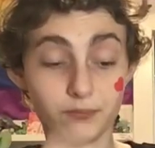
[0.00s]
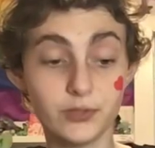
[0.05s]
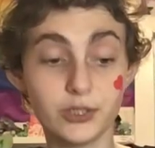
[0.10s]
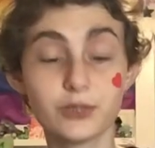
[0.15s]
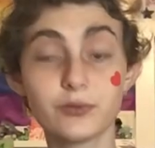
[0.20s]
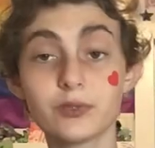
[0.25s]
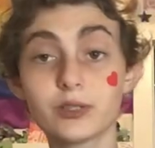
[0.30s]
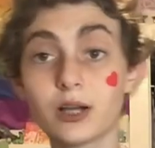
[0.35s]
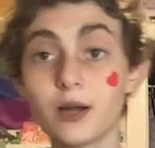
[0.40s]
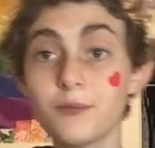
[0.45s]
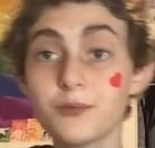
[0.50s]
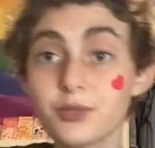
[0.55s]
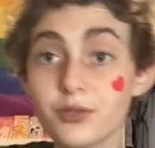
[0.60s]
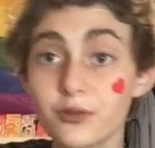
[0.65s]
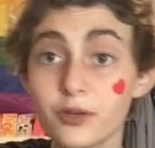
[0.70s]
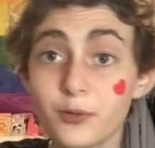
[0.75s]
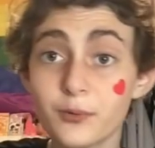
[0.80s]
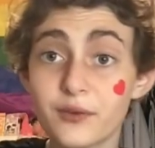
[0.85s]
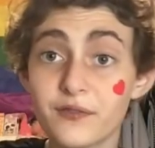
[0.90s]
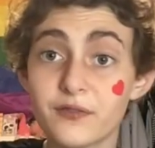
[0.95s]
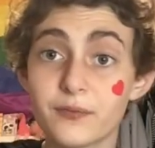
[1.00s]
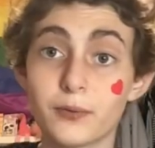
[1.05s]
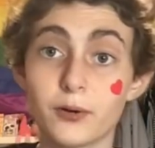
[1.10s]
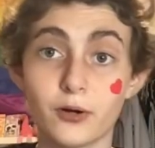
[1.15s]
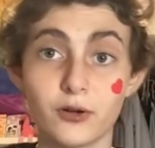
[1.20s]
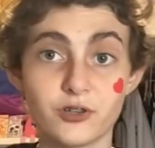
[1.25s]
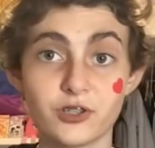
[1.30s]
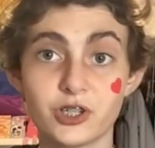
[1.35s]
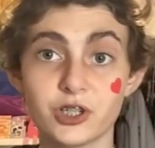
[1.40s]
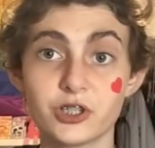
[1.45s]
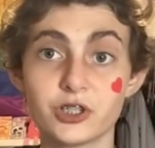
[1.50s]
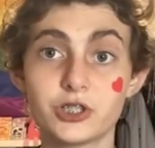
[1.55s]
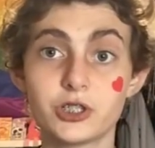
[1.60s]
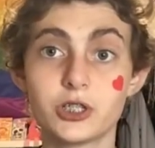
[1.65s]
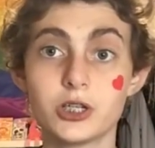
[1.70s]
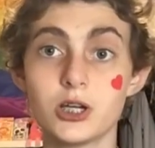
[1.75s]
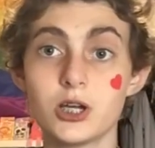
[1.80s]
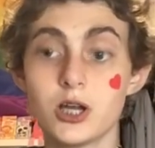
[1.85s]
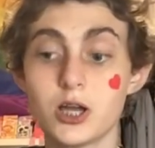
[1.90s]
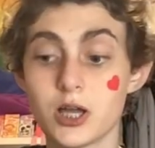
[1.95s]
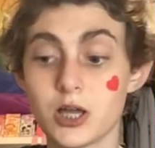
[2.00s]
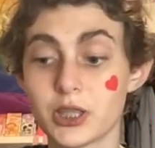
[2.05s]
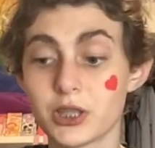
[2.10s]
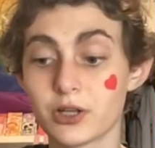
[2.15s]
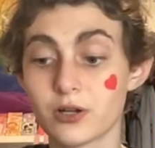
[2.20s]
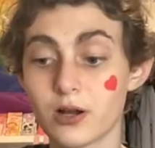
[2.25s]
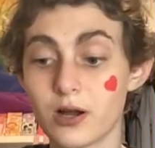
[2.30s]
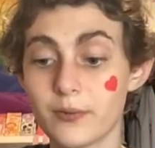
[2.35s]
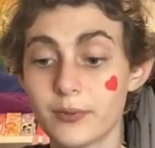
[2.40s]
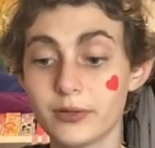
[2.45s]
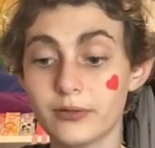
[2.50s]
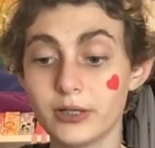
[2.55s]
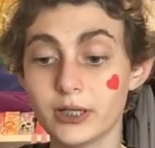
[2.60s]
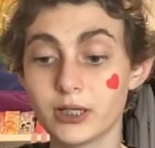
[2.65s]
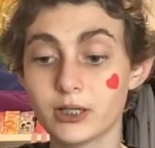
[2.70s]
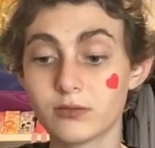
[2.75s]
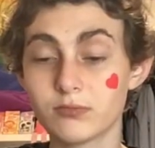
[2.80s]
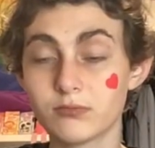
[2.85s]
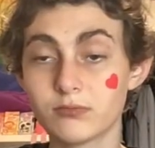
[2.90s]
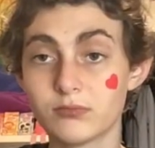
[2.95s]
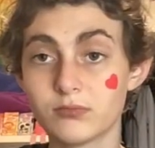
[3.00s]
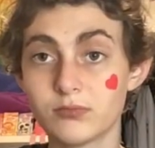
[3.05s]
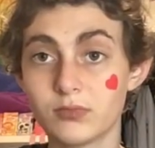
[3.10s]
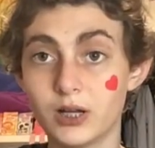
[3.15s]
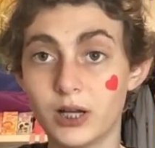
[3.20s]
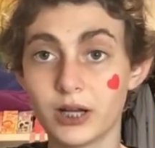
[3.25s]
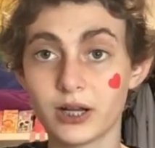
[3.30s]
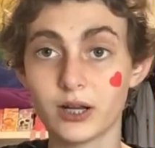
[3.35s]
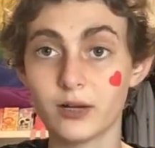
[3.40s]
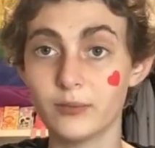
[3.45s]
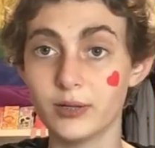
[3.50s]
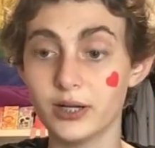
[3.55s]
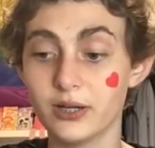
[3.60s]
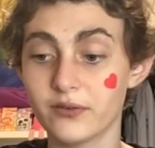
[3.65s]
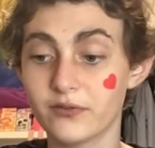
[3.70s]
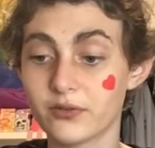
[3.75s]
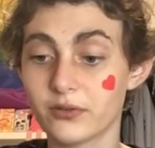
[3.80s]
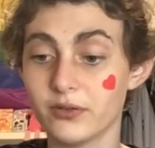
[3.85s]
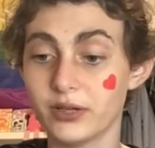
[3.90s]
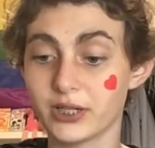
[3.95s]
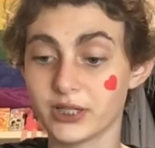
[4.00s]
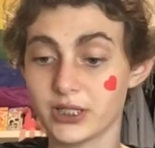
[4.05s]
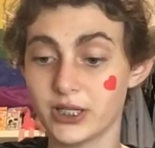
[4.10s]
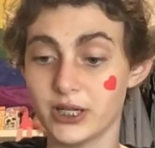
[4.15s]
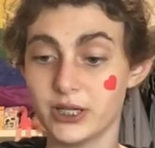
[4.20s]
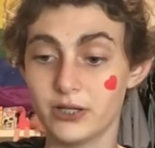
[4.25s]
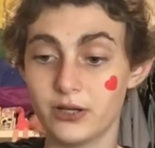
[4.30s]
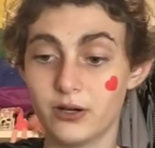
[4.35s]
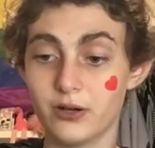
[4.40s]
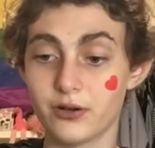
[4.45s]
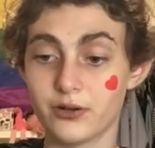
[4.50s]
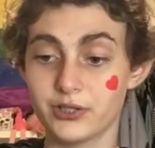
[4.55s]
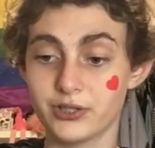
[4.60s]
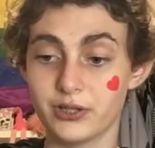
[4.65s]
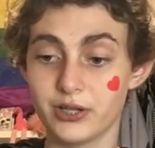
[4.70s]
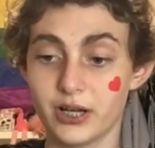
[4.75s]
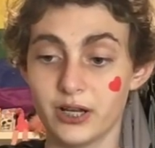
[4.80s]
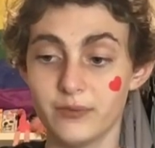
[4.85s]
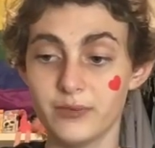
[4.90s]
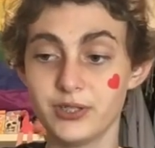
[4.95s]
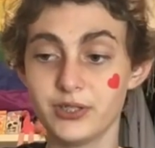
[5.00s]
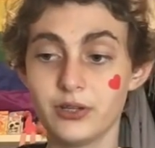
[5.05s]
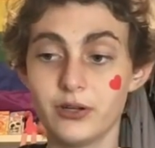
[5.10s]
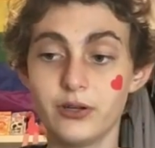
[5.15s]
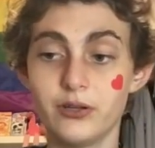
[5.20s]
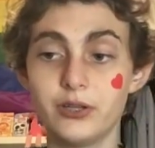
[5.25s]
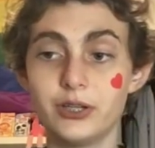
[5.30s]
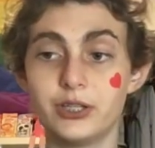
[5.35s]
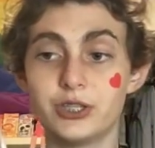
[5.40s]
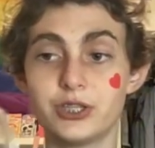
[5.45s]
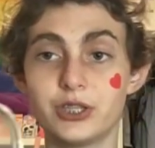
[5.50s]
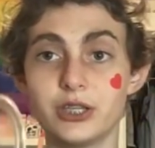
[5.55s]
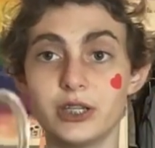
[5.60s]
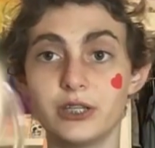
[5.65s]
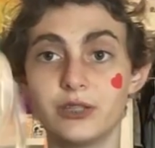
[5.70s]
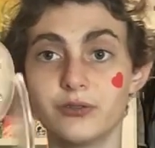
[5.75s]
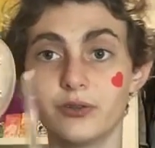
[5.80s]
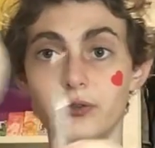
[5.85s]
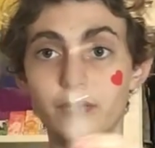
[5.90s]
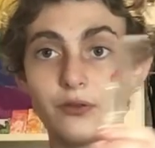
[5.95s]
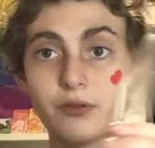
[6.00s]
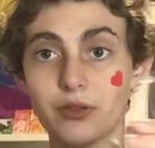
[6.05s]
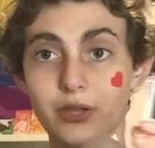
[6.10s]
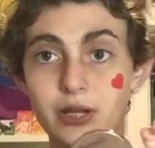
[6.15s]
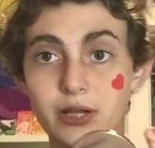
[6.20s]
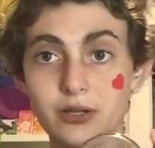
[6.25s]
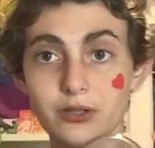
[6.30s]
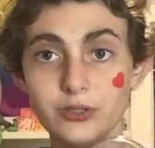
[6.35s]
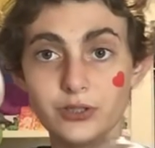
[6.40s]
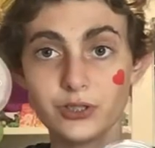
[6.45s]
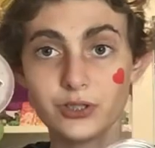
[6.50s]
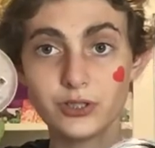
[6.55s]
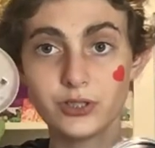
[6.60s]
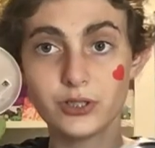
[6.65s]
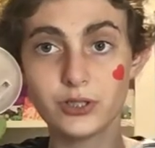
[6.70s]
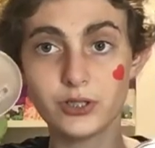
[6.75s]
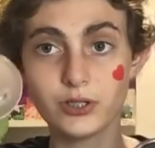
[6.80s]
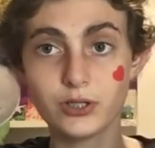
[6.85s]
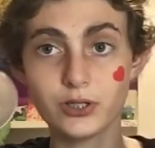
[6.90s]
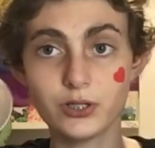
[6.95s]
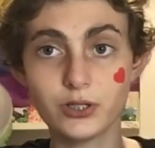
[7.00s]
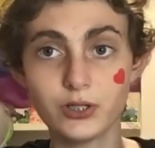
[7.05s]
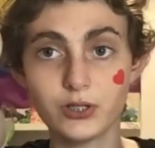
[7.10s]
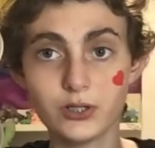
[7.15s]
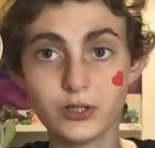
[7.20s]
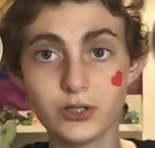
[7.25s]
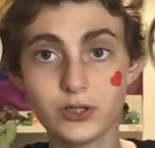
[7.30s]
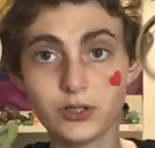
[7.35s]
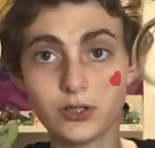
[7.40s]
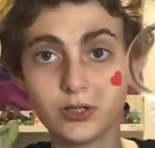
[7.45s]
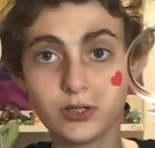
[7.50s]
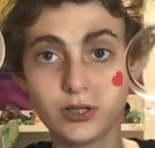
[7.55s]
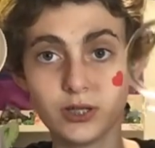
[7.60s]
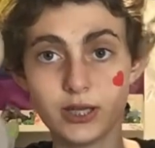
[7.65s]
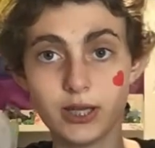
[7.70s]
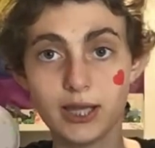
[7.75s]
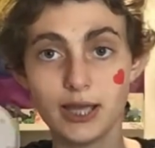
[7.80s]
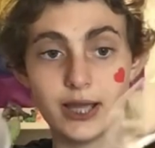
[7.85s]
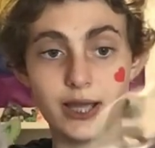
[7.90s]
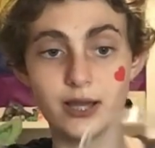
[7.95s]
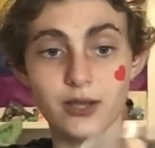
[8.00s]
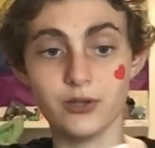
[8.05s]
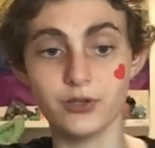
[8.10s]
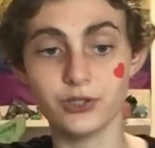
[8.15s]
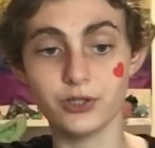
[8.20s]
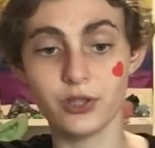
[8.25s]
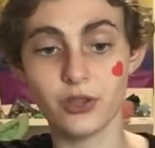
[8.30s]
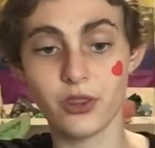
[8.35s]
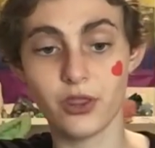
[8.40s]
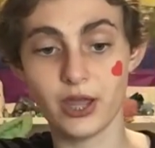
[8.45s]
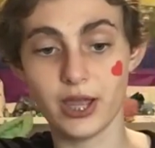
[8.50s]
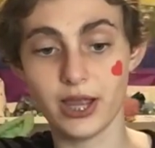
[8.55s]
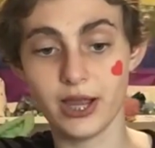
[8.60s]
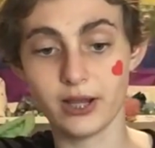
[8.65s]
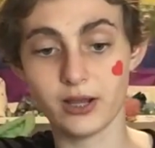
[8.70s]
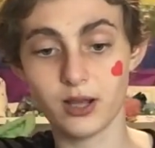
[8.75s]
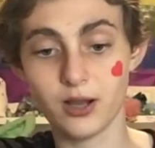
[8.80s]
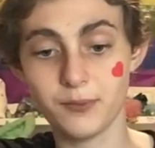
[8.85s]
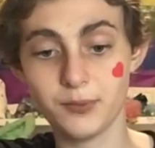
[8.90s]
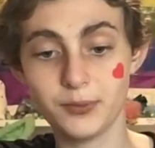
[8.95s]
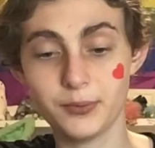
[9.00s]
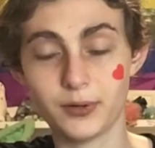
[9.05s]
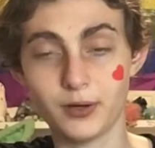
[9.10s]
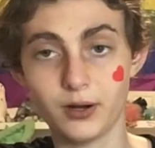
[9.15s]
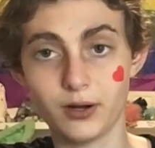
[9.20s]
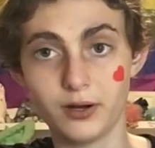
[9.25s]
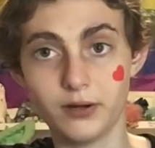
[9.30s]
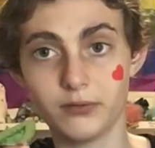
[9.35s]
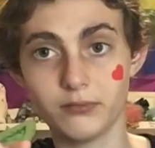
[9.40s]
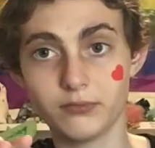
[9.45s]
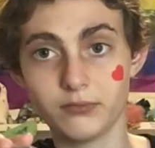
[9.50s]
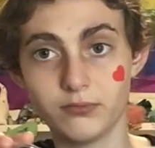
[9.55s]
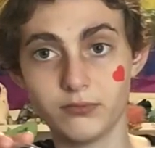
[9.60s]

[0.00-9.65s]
This one comes with a little bit of a purchase. They're probably like, I got mine for like $10 on Amazon. It's these little things. And they come apart.